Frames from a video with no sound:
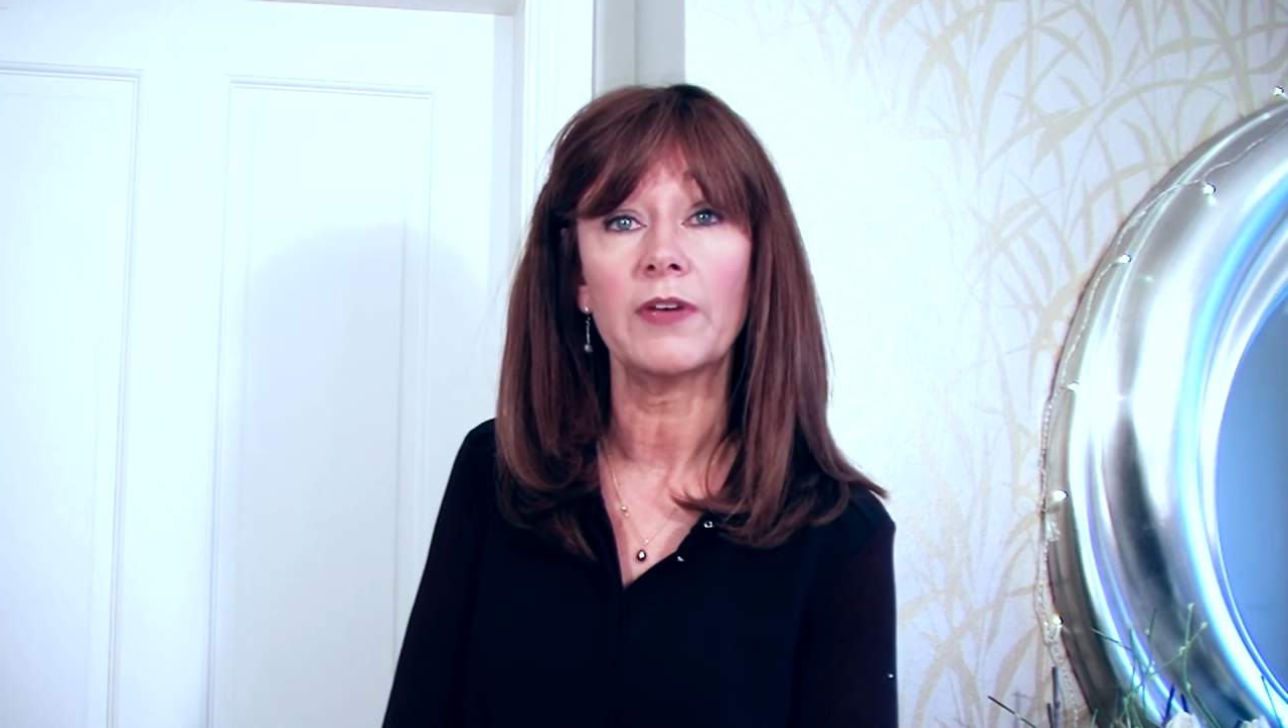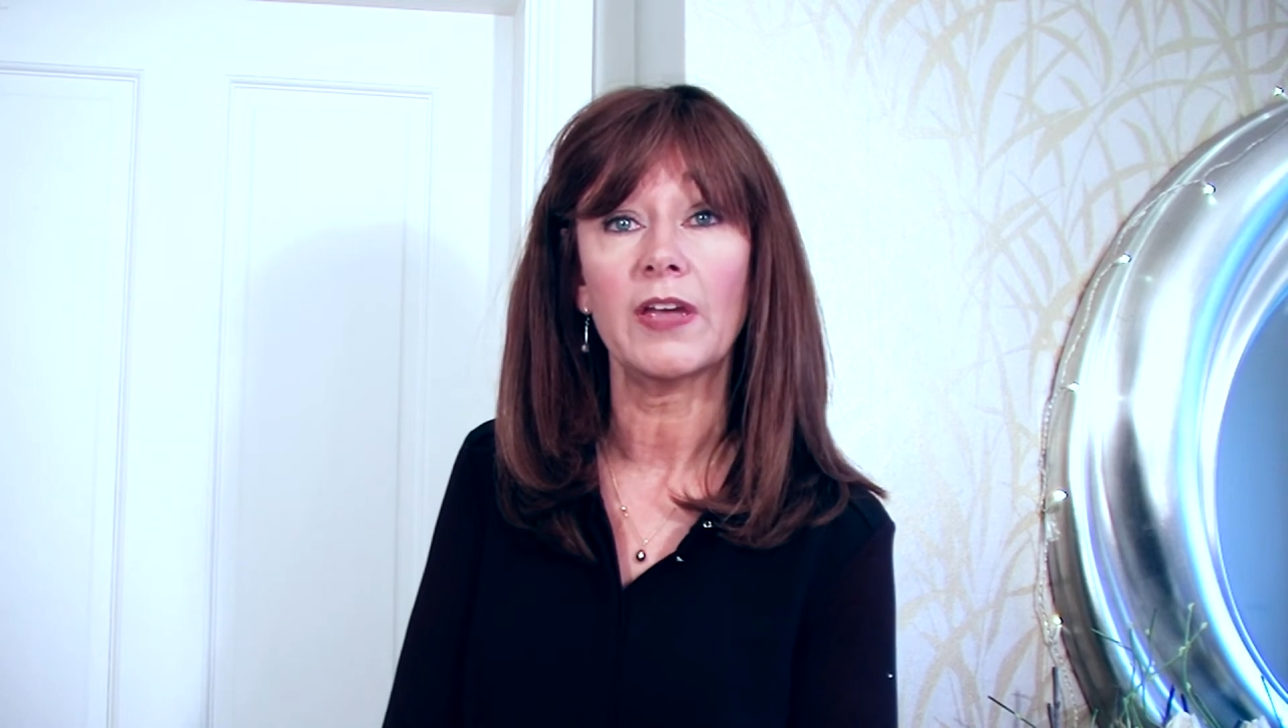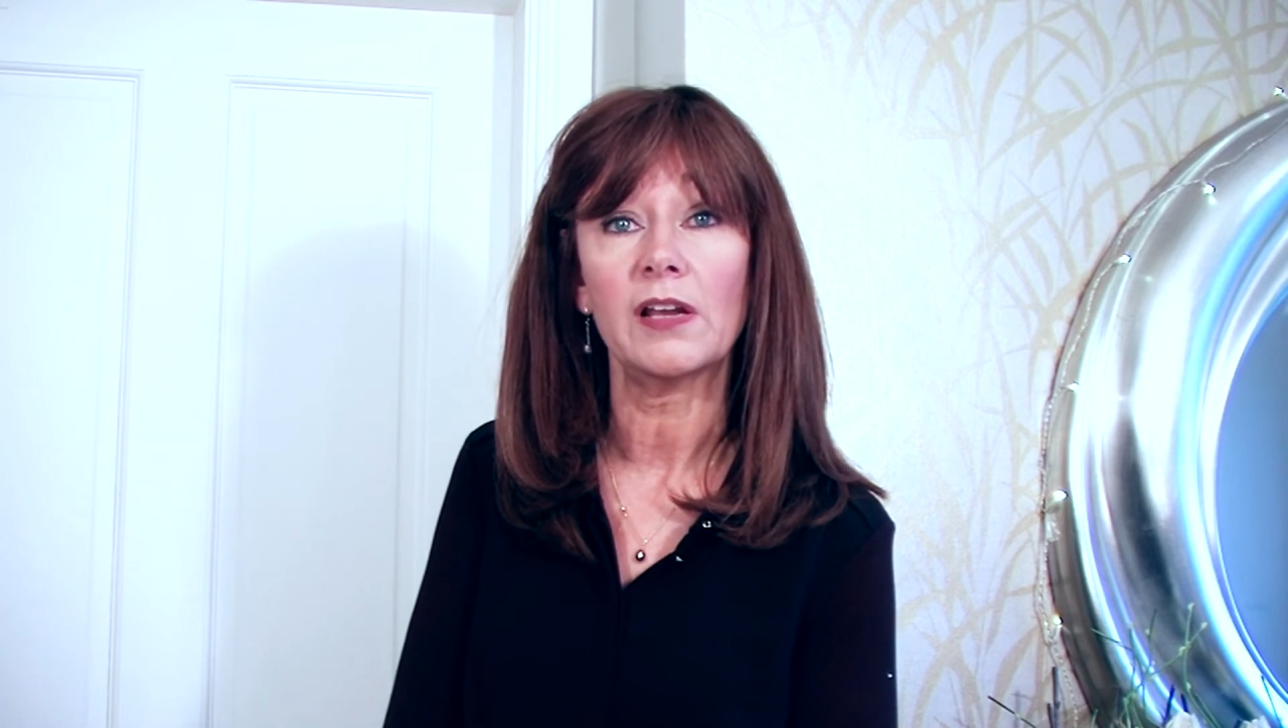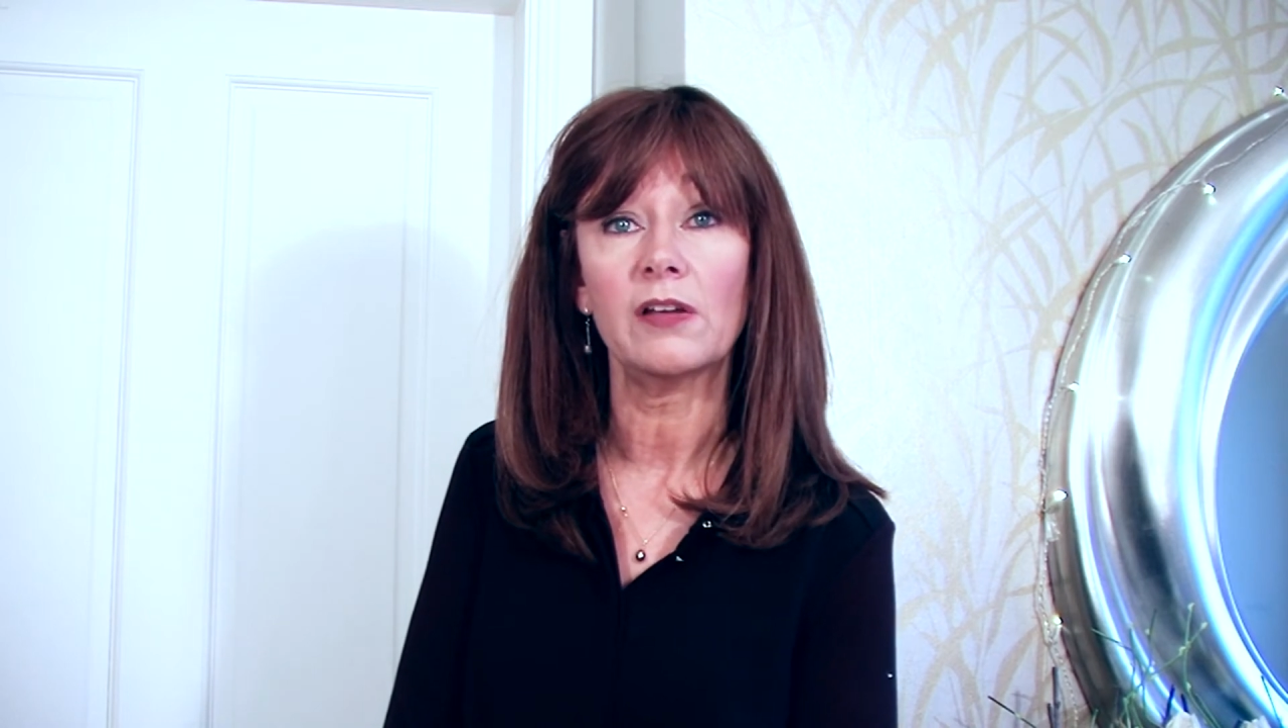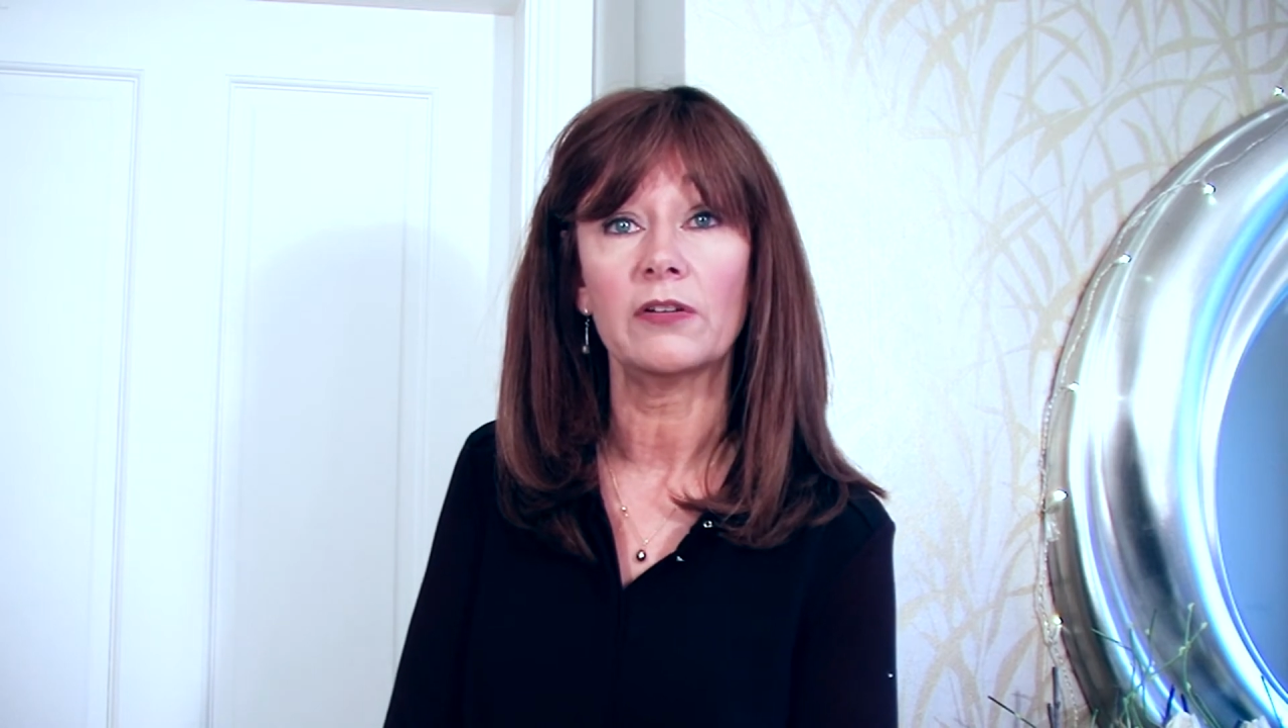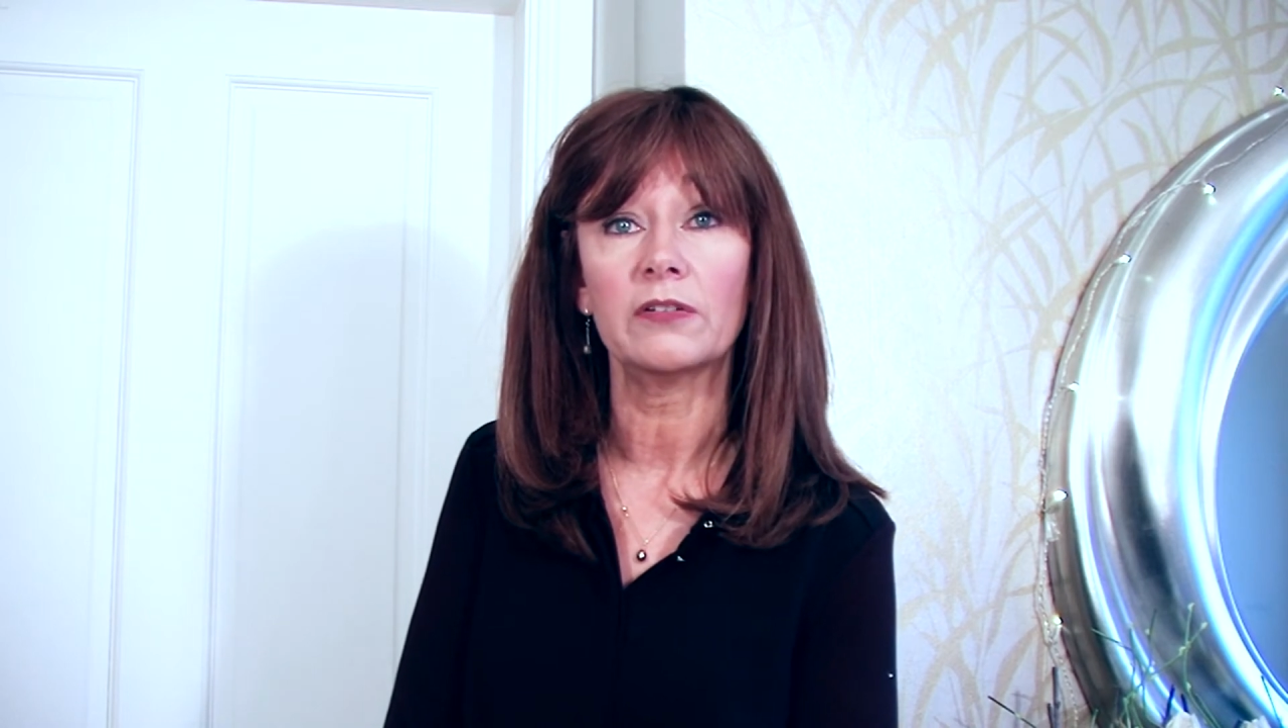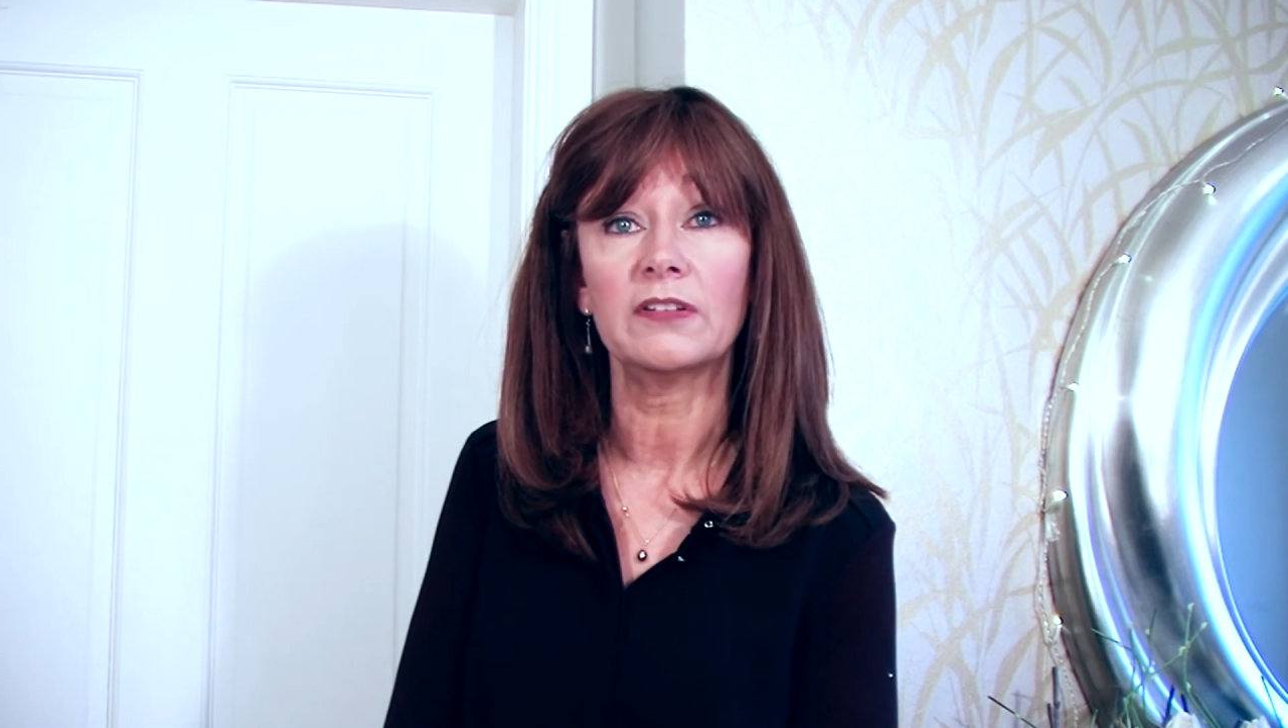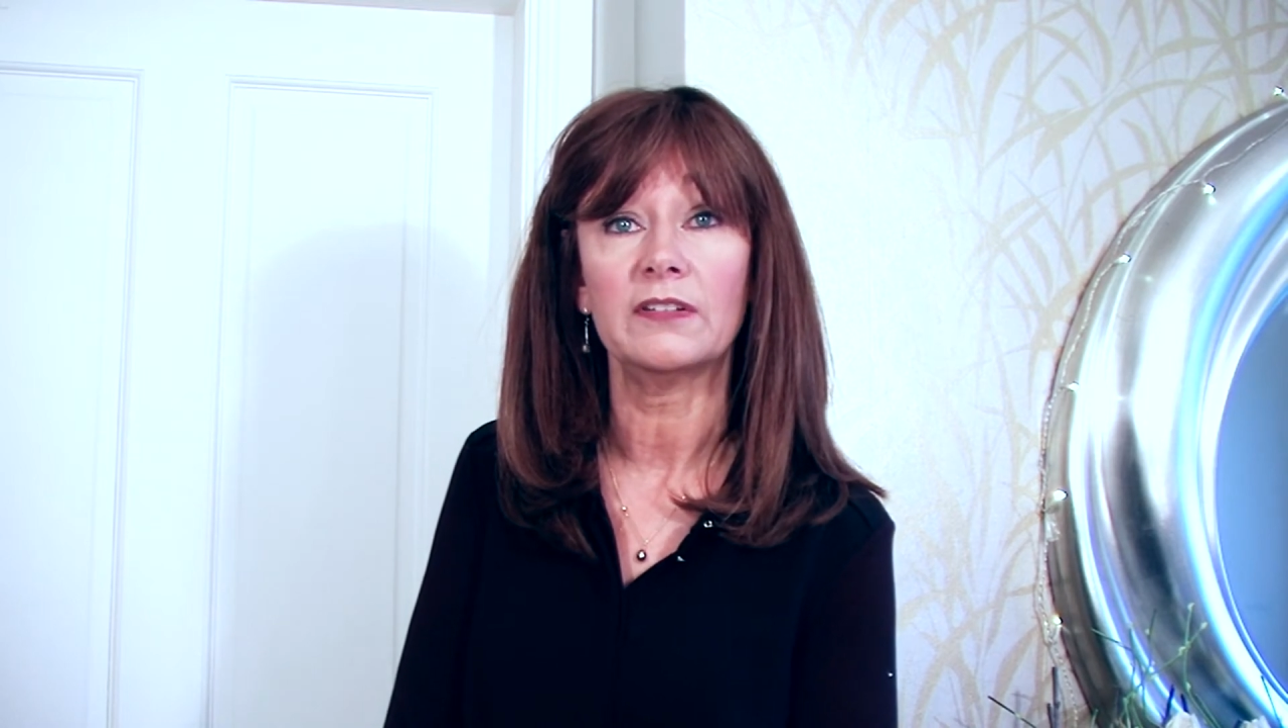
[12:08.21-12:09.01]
veil on